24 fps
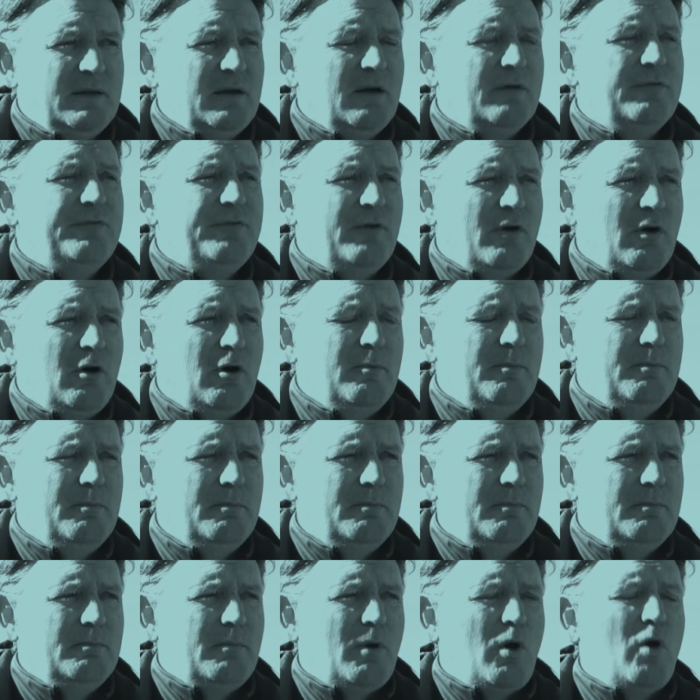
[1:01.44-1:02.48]
think our form
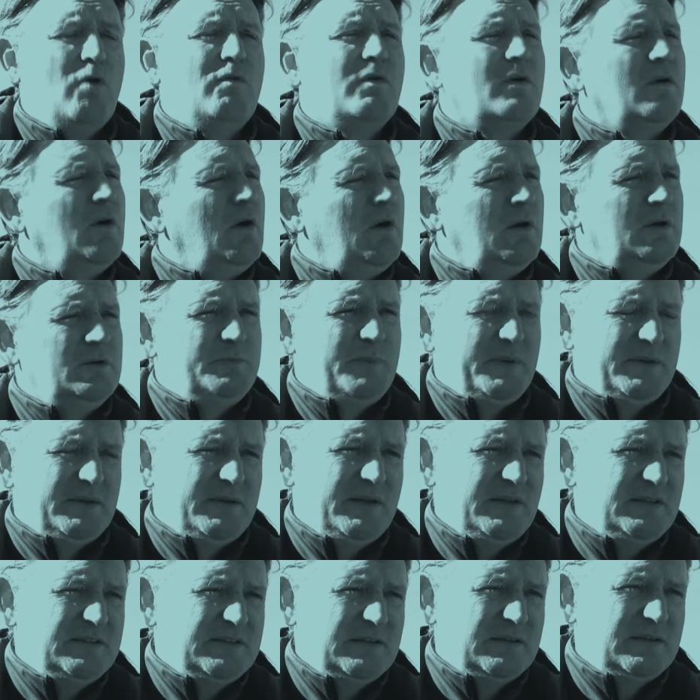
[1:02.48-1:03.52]
overall has been
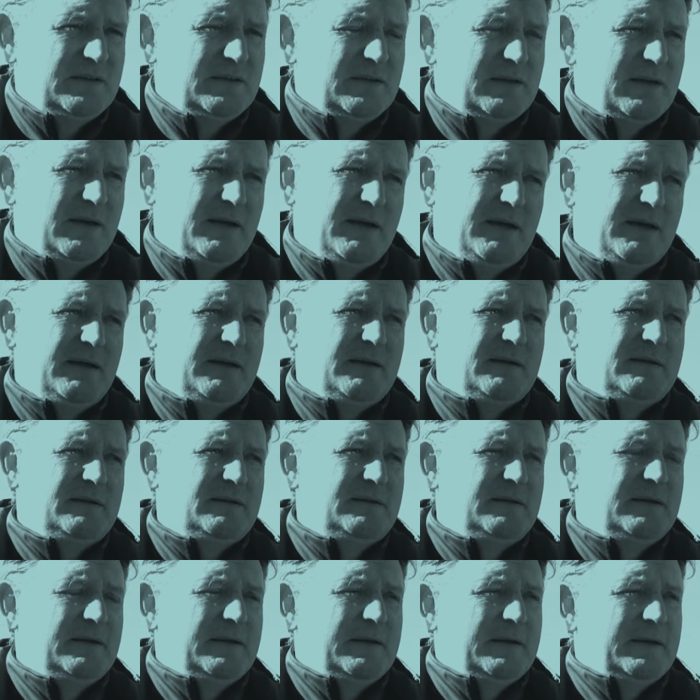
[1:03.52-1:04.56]
decent, and,